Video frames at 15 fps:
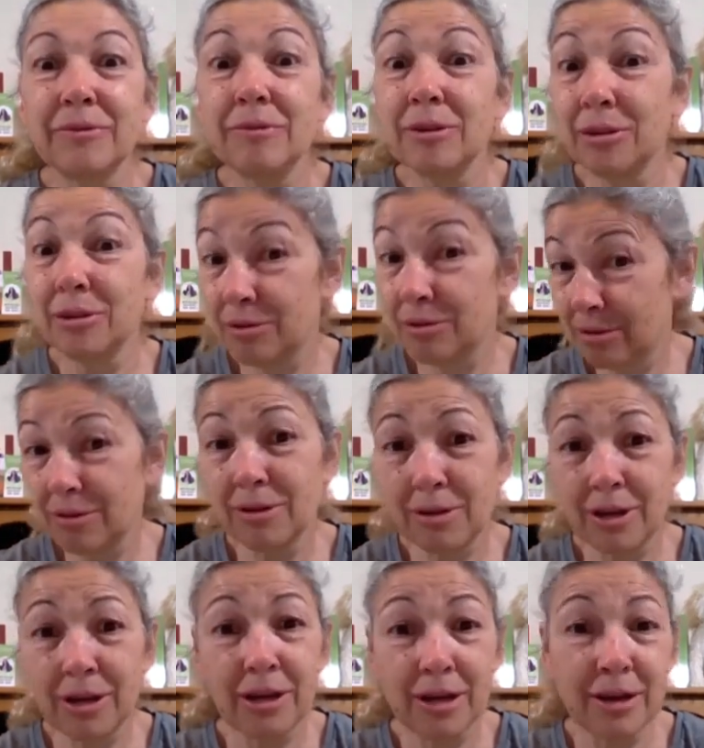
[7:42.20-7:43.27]
it's
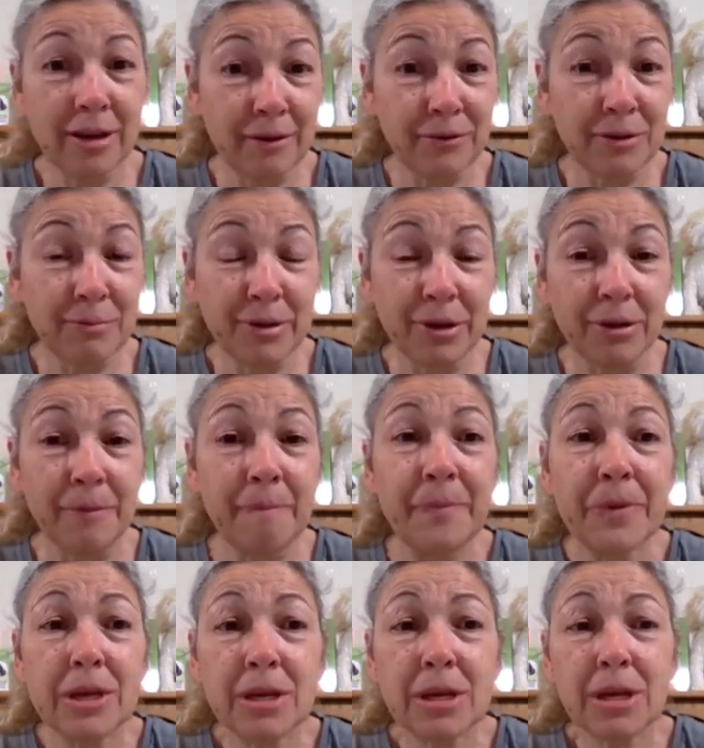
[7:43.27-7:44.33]
a hefty bill.
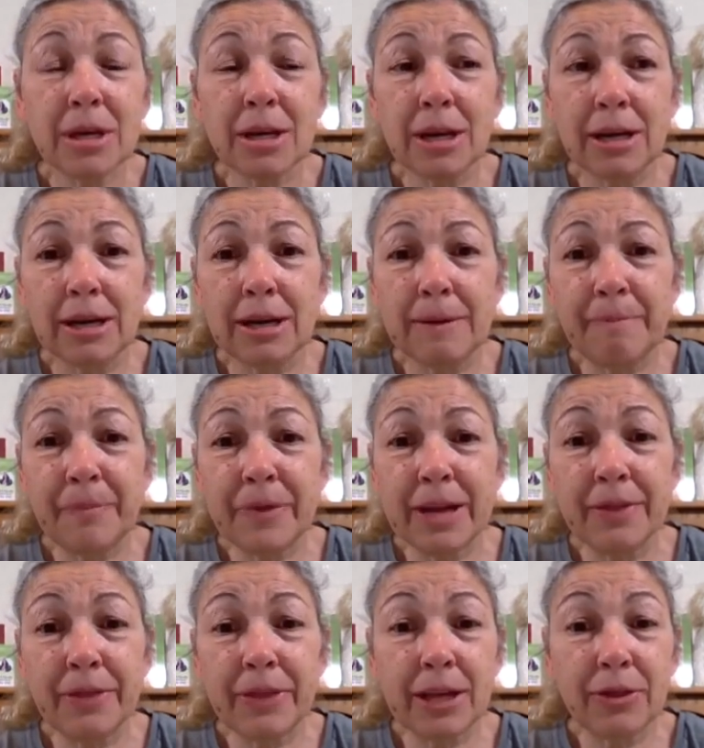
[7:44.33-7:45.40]
And
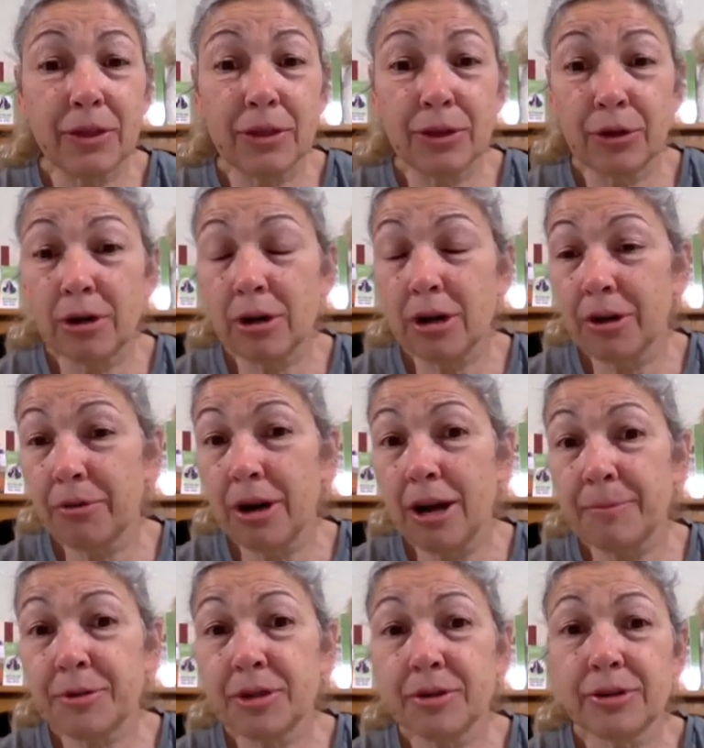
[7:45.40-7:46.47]
then there are other
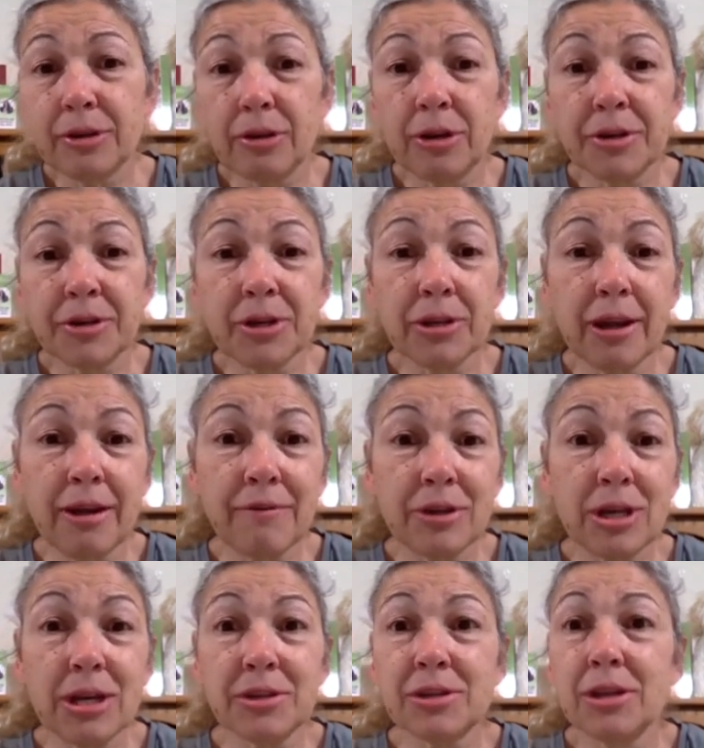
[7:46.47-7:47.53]
options. There are saliva
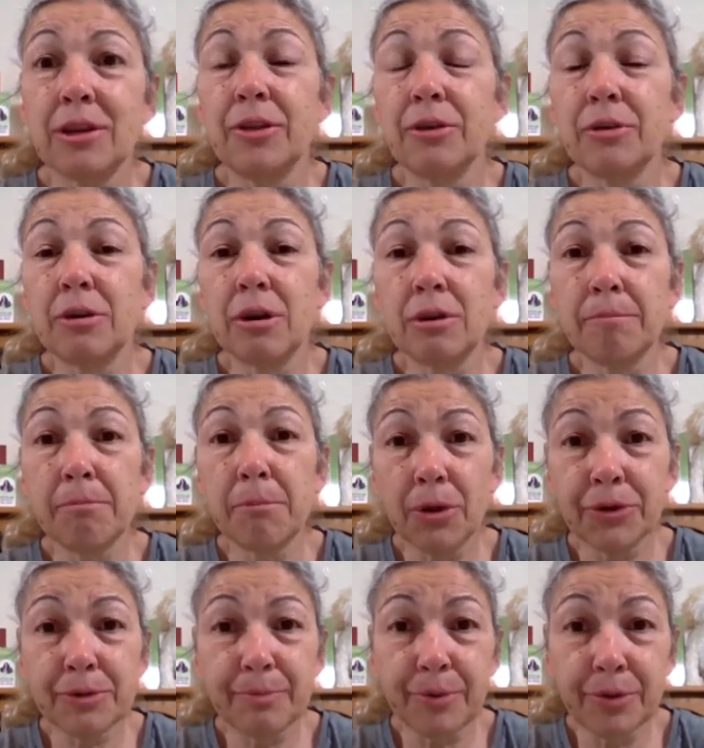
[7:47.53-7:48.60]
tests, and there are
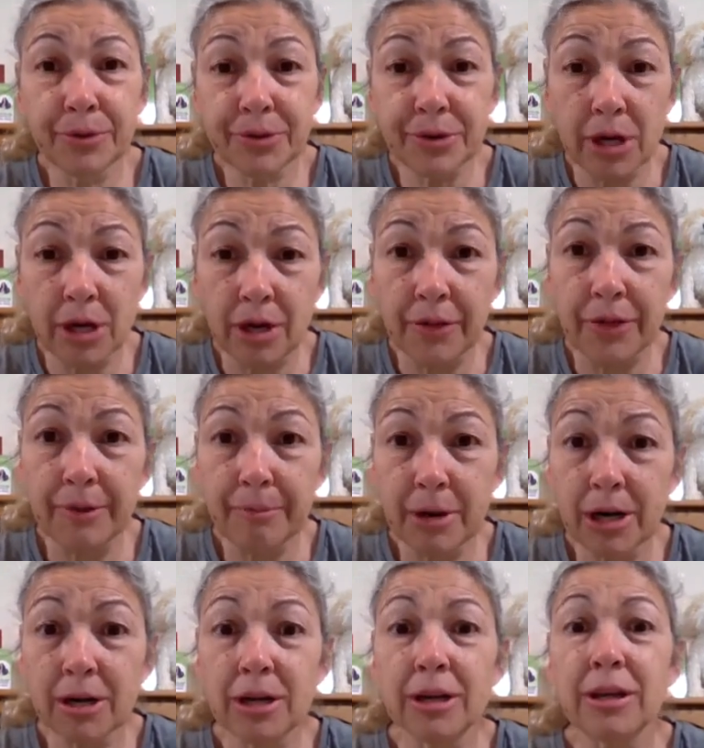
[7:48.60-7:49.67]
multiples on the
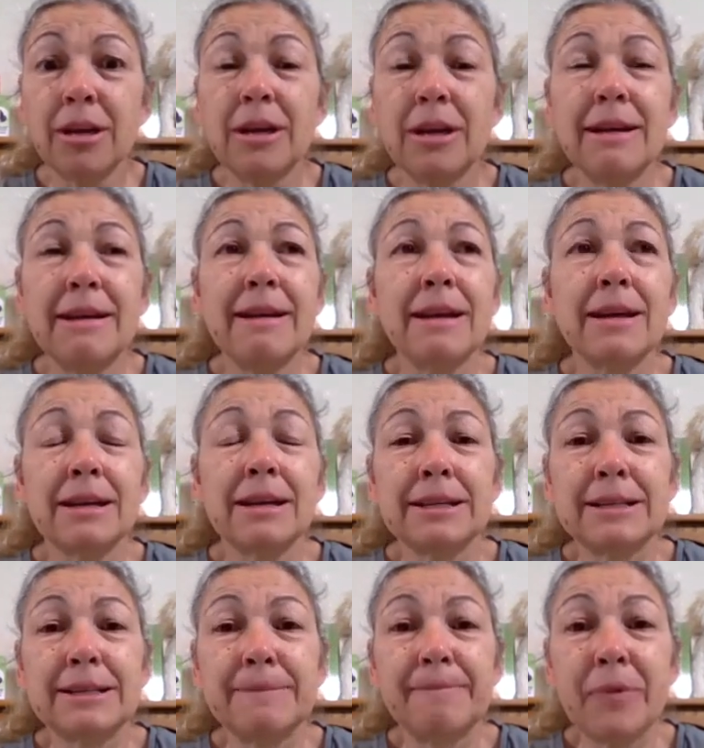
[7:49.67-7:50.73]
market.
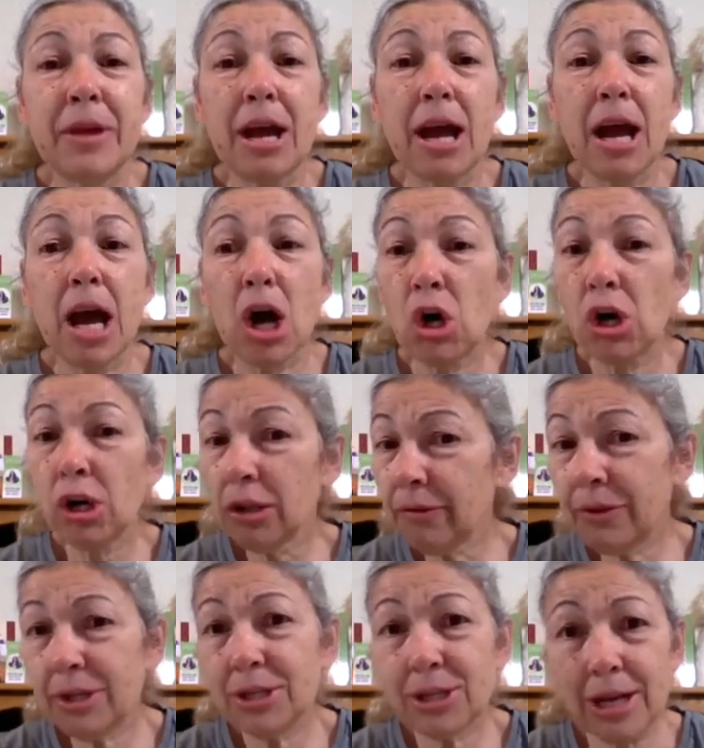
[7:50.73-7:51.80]
All of
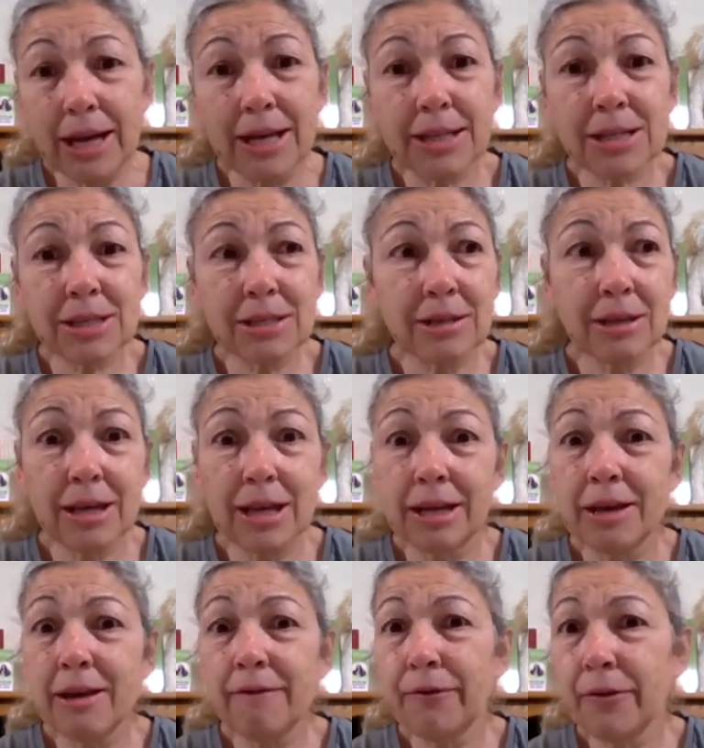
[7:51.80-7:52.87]
these tests can
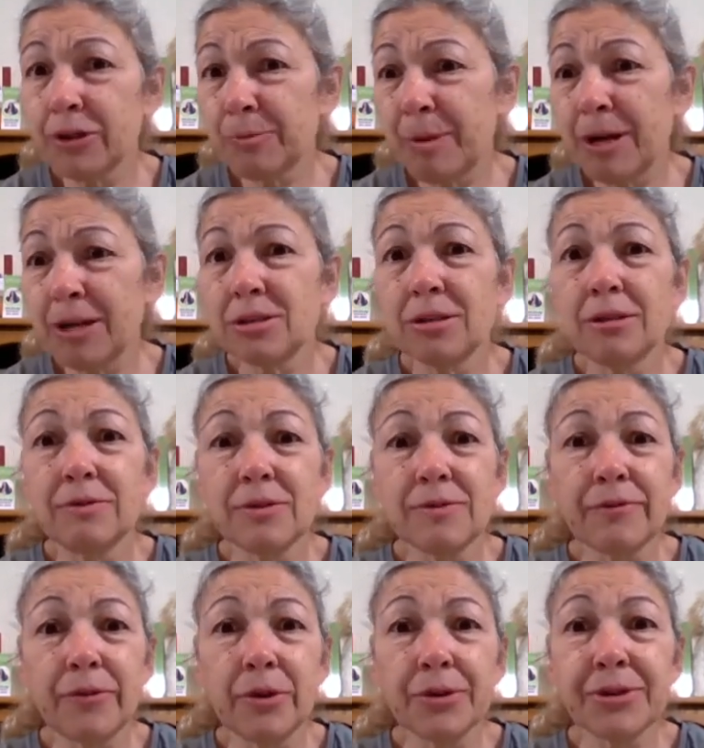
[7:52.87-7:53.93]
have false positives
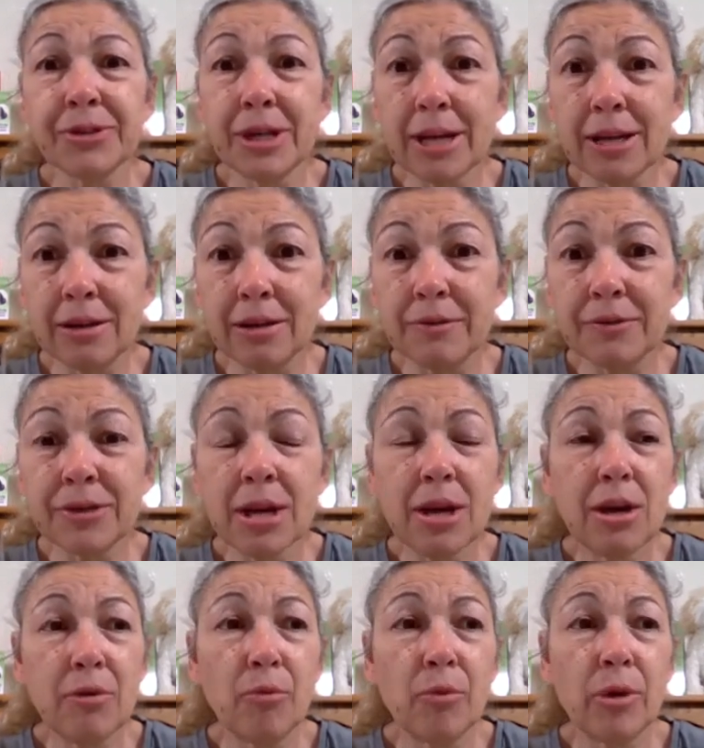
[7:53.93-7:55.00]
and false negatives.
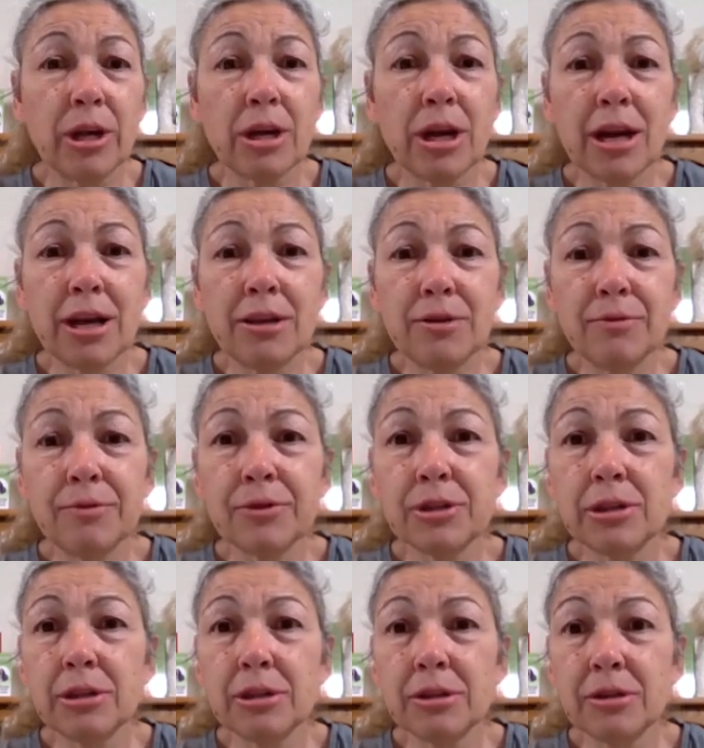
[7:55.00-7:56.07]
When I use
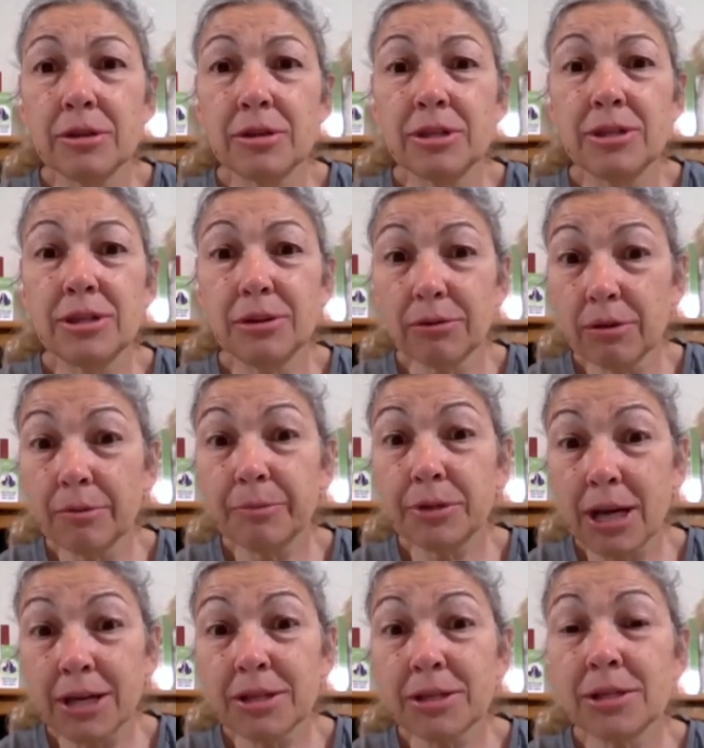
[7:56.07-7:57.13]
the serum
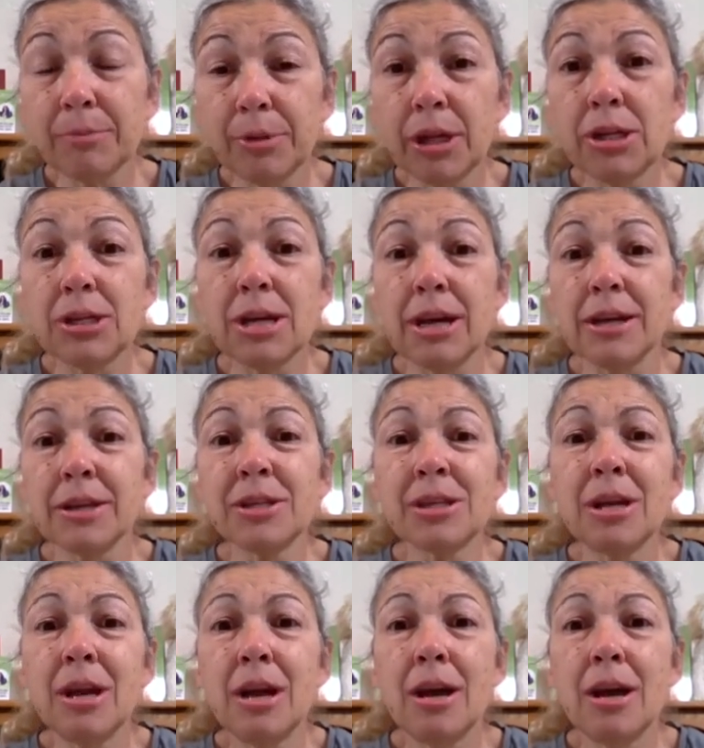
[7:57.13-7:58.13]
test, the blood test,